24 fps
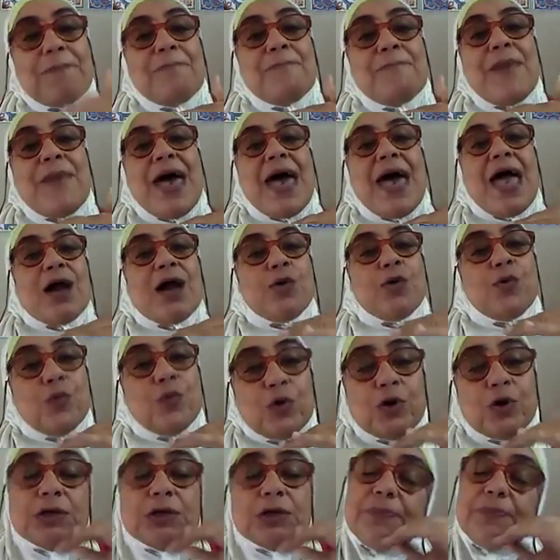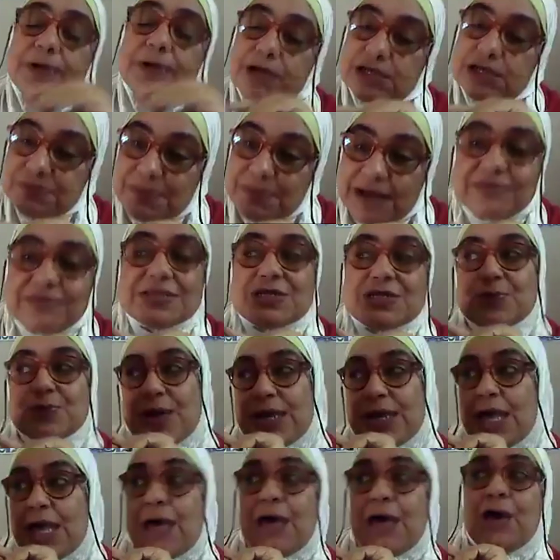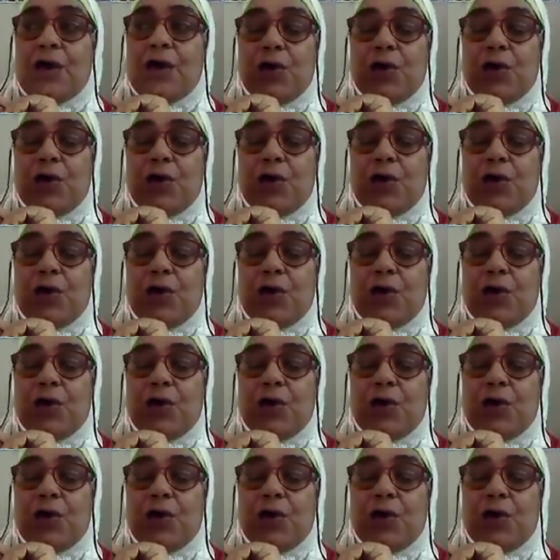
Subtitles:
backward, because by this way,